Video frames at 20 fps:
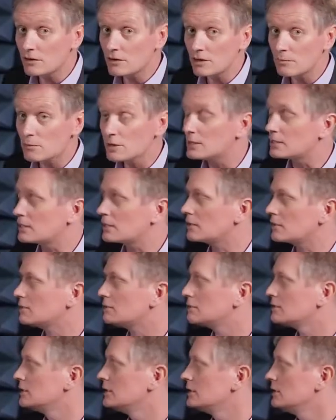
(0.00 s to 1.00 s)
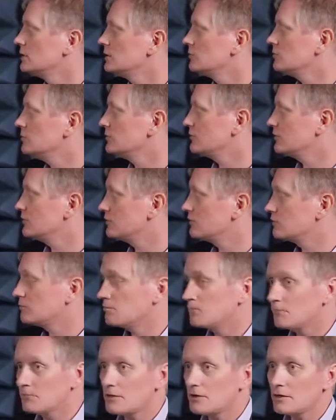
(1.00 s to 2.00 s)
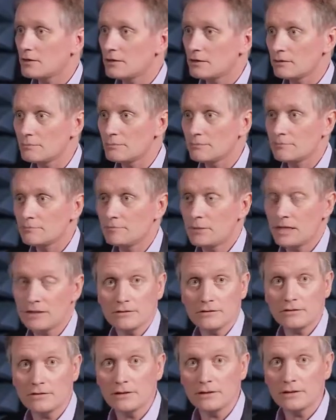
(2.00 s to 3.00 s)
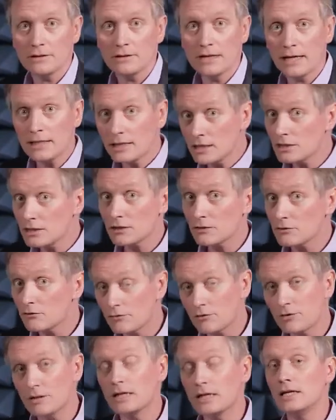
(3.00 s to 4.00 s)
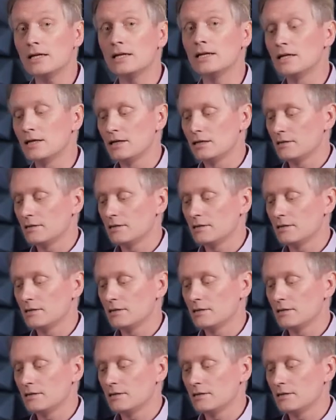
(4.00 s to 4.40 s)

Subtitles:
dB now, which is far better than any of the